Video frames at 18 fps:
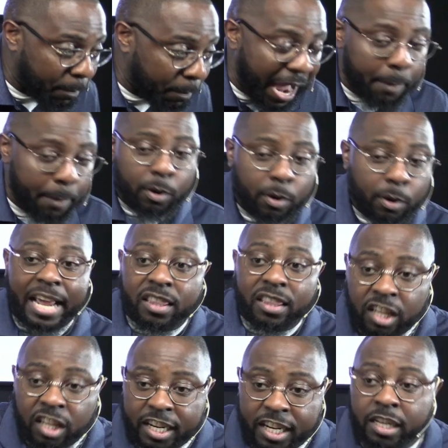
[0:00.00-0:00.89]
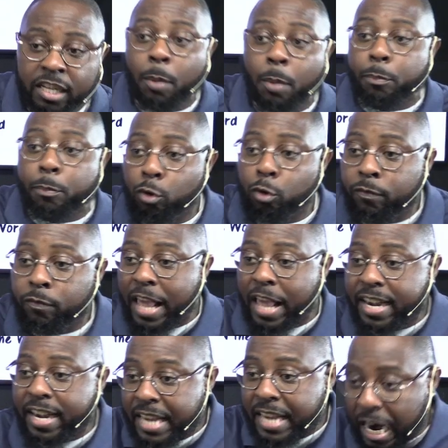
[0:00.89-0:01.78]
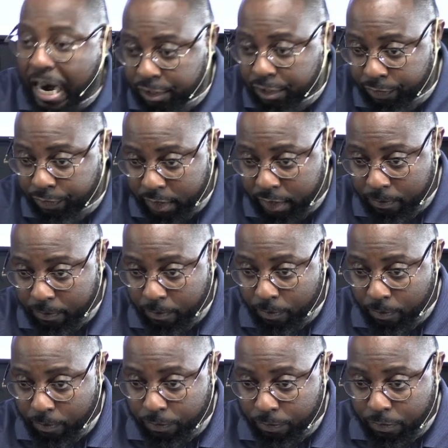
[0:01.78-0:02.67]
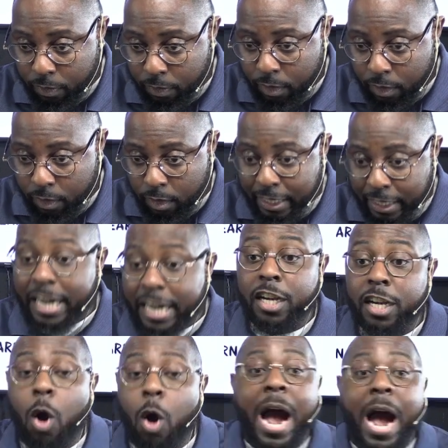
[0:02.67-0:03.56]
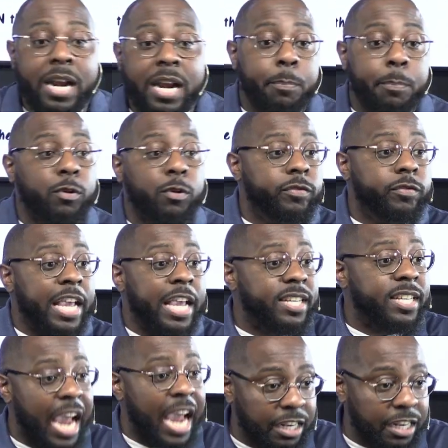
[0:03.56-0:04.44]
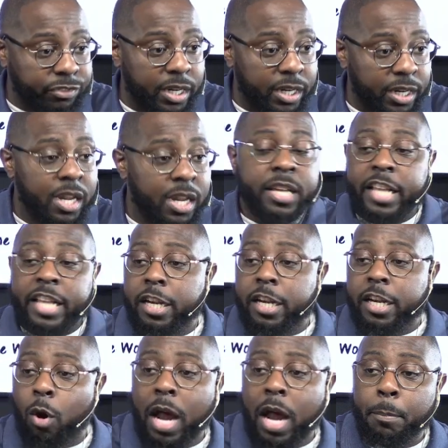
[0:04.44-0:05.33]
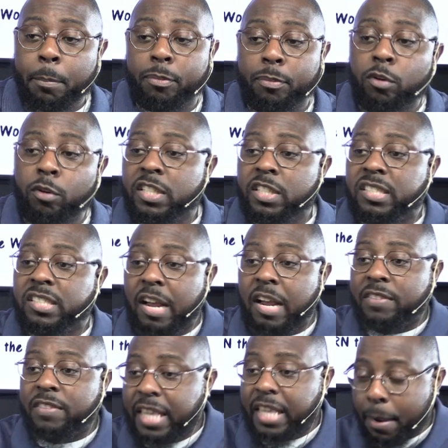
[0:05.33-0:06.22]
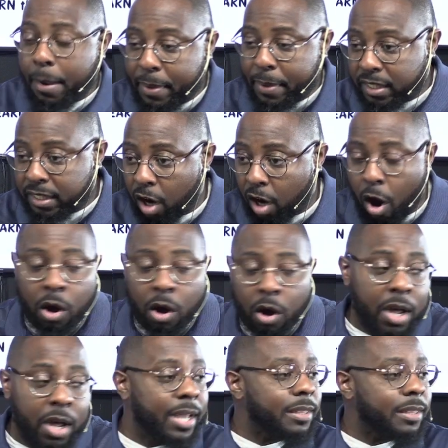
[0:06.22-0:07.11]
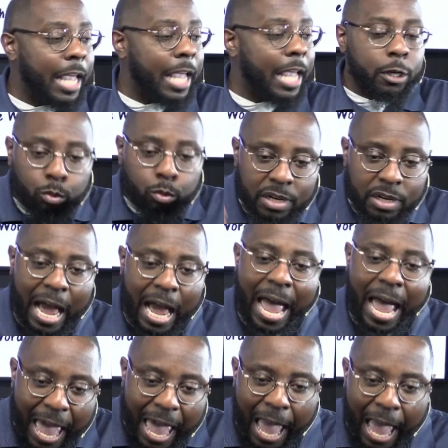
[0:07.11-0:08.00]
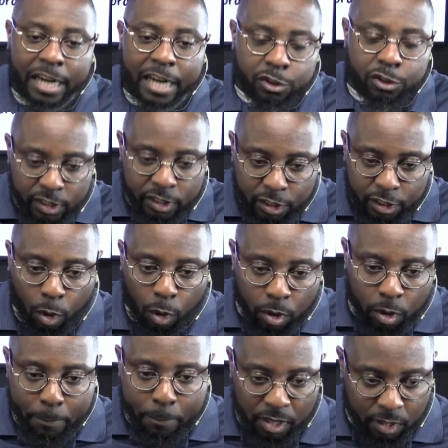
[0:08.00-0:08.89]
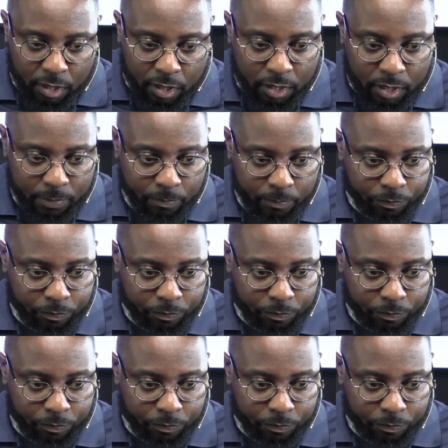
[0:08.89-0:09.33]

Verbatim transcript: the Bible, they looking to prove their doctrine. They know how to prove their doctrine. They know how to prove the stuff that they've been taught. They do not actually know the book,